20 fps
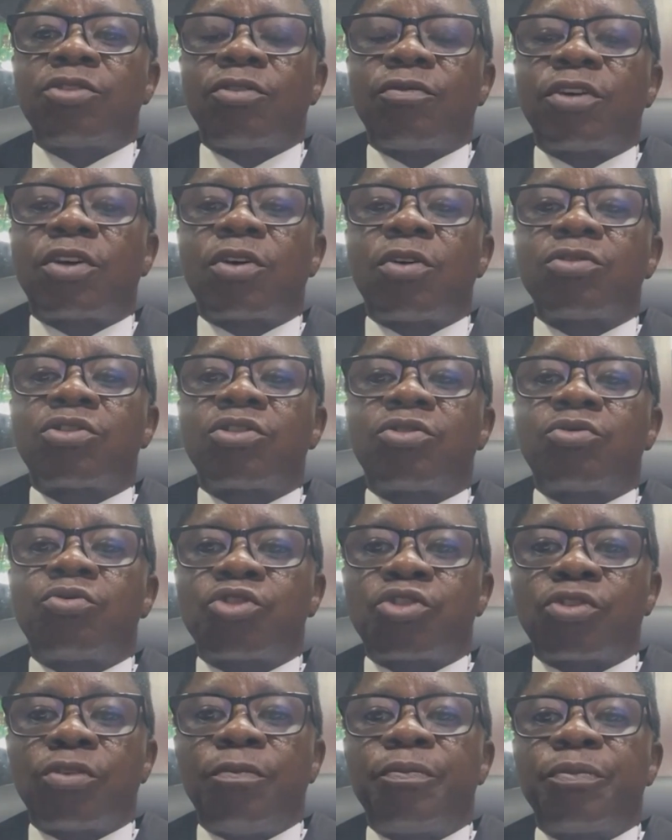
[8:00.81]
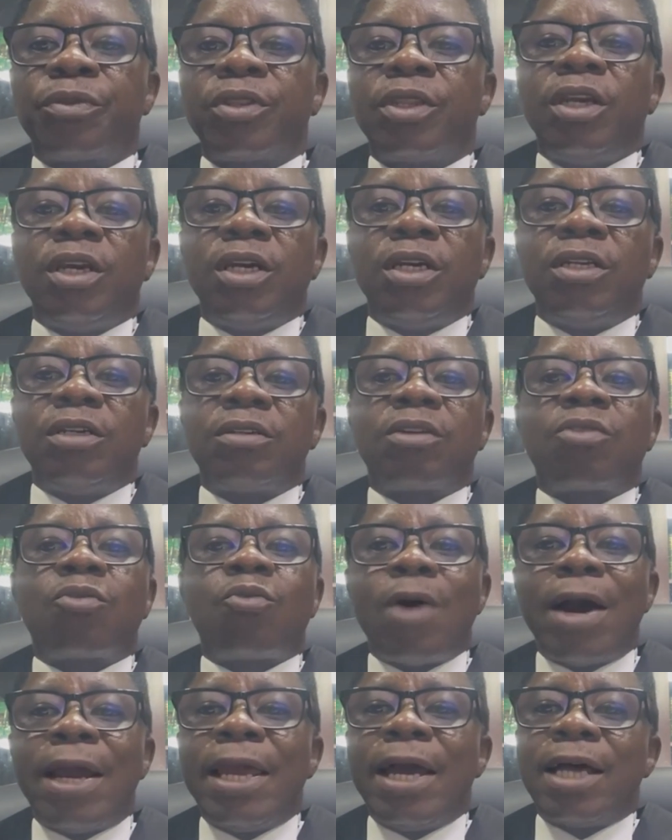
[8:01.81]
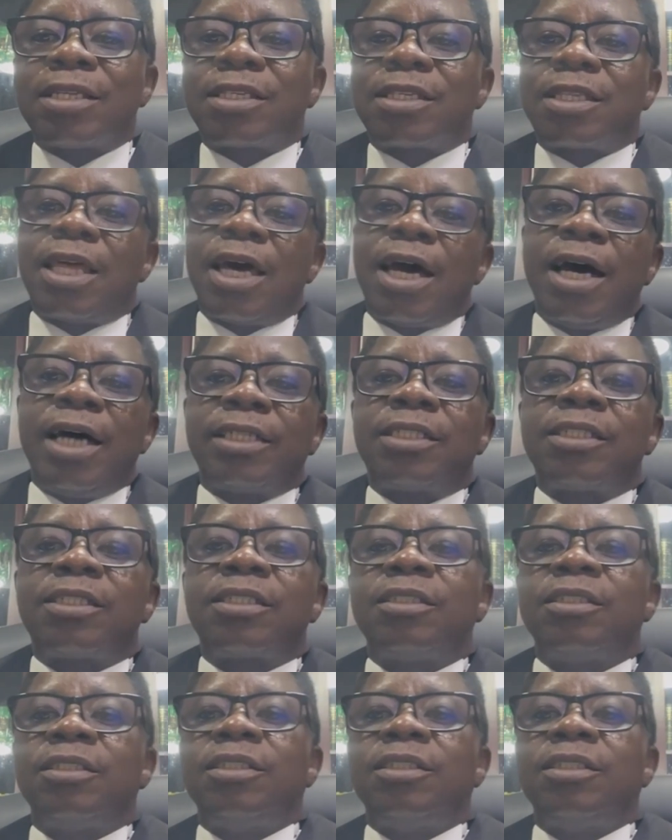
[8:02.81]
of the Constitution requires that